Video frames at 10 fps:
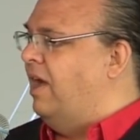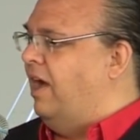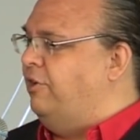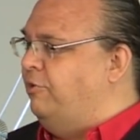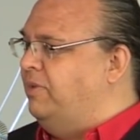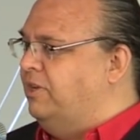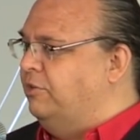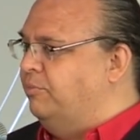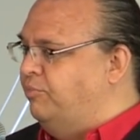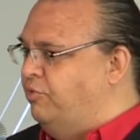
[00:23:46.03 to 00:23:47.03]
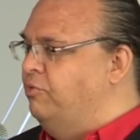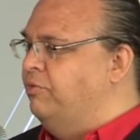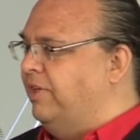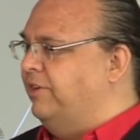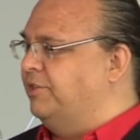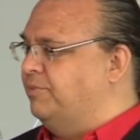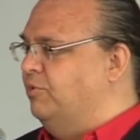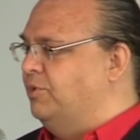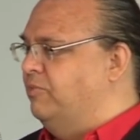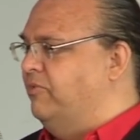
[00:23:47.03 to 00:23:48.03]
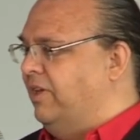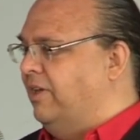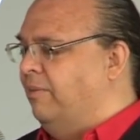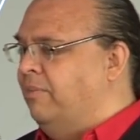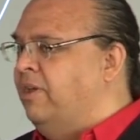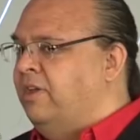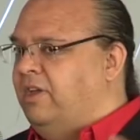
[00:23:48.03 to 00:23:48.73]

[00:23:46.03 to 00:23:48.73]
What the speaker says: and you begin to pool that disposable income